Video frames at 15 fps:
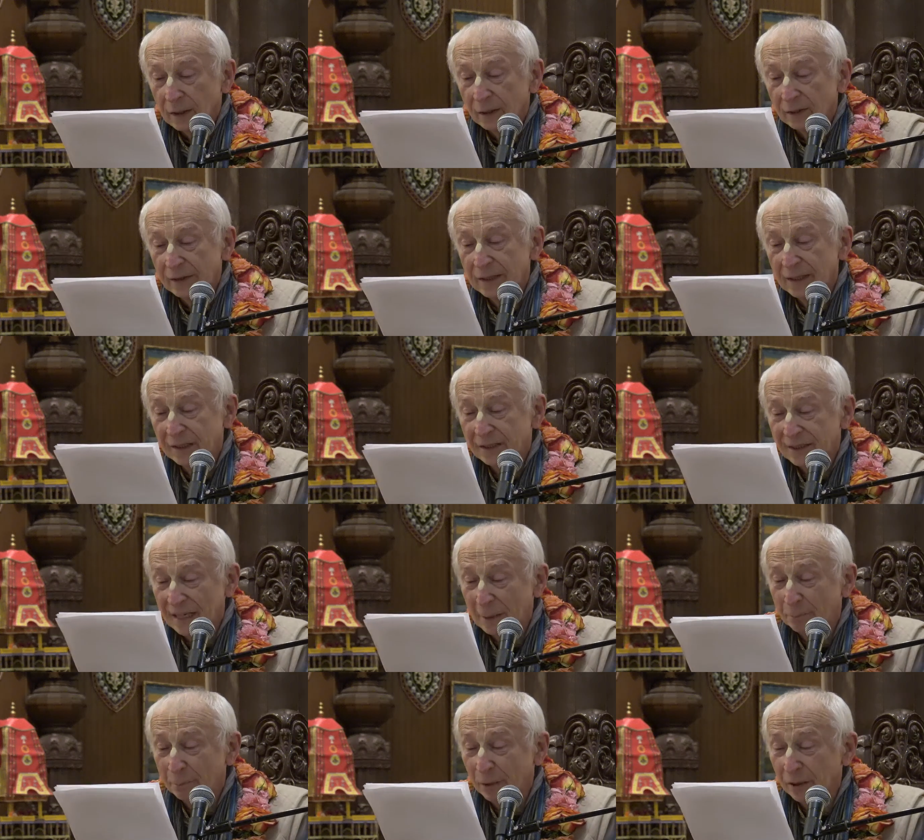The
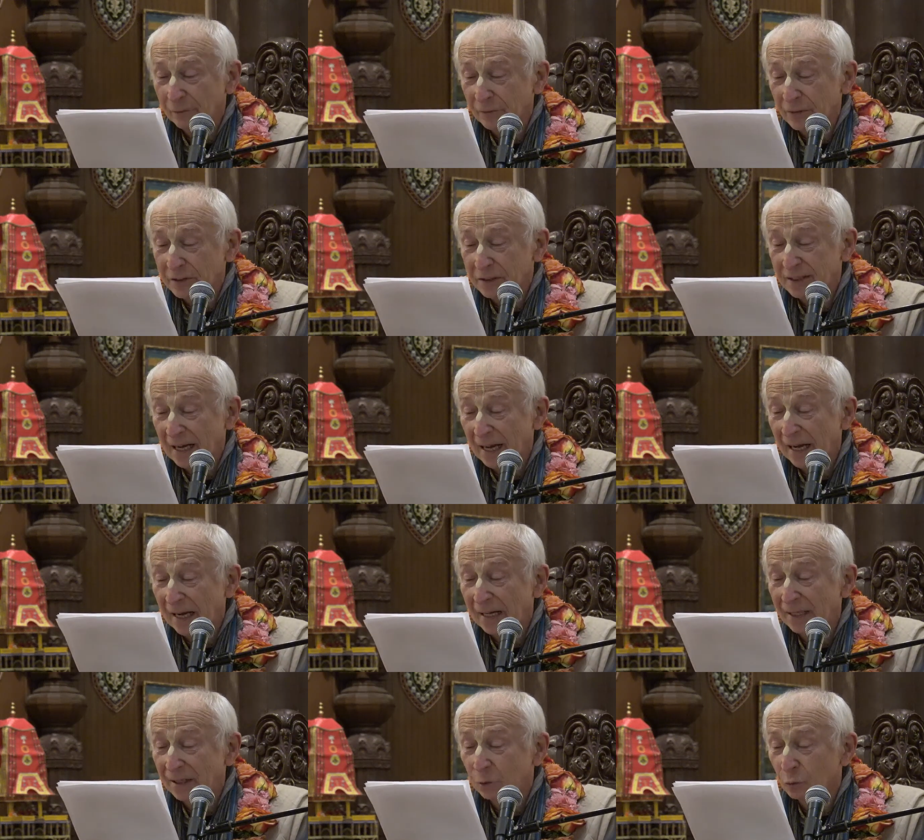example of the
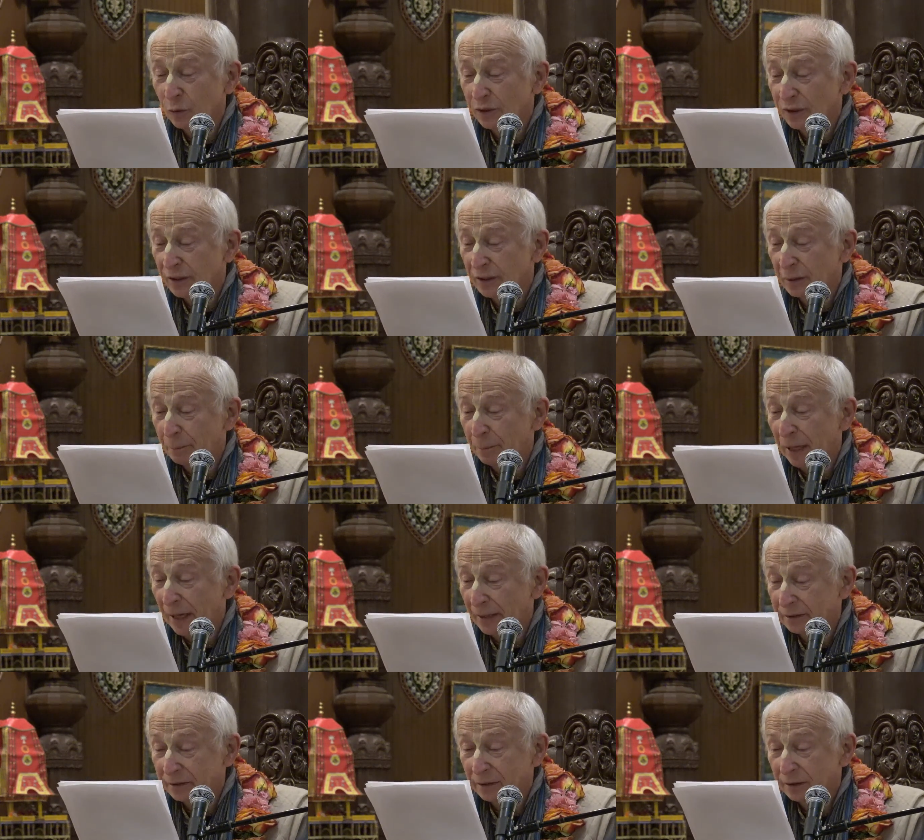sky within the
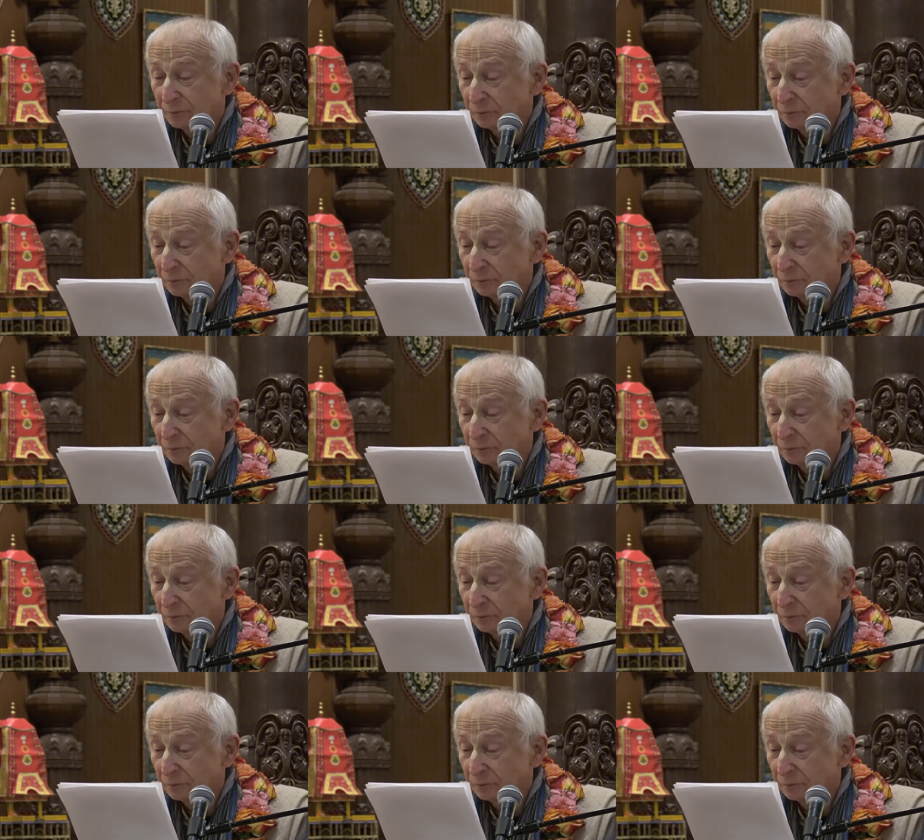pot